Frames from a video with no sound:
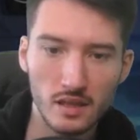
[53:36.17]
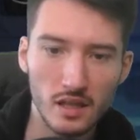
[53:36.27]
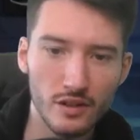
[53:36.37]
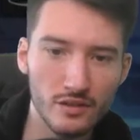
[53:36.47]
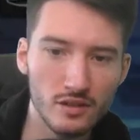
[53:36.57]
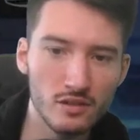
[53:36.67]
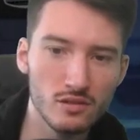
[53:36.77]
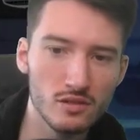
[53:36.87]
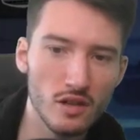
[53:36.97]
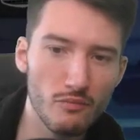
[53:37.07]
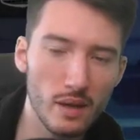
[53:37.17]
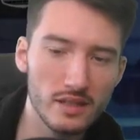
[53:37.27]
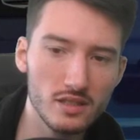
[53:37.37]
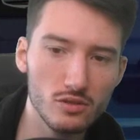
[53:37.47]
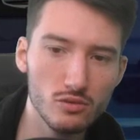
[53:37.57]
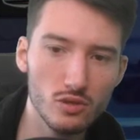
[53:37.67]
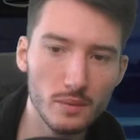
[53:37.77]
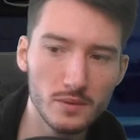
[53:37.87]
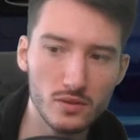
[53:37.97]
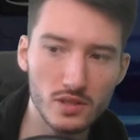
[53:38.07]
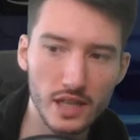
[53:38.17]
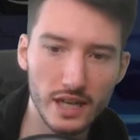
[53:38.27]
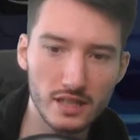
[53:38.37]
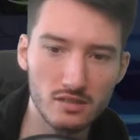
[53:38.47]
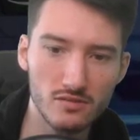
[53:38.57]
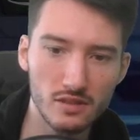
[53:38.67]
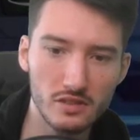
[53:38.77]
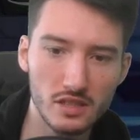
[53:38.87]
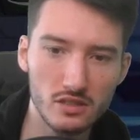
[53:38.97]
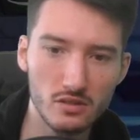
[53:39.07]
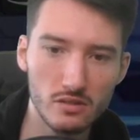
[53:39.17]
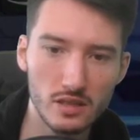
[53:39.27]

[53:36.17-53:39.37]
You have plenty 2-drops to sack into Vivian. You don't